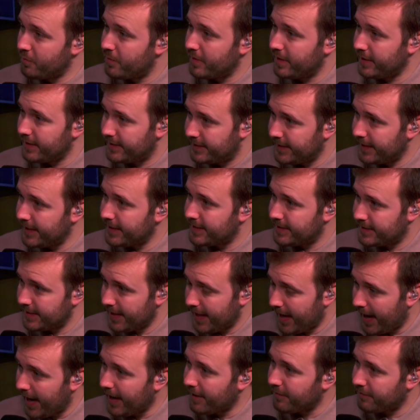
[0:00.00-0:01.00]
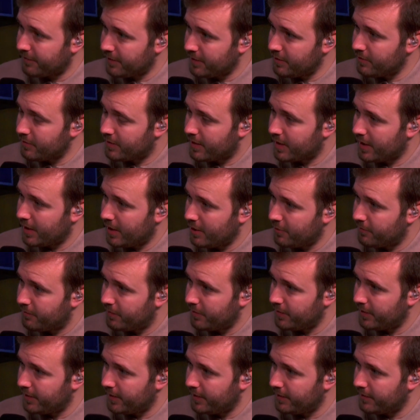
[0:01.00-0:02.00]
but he did at the UK
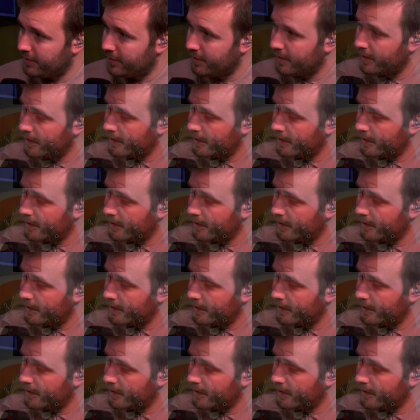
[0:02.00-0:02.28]
Open in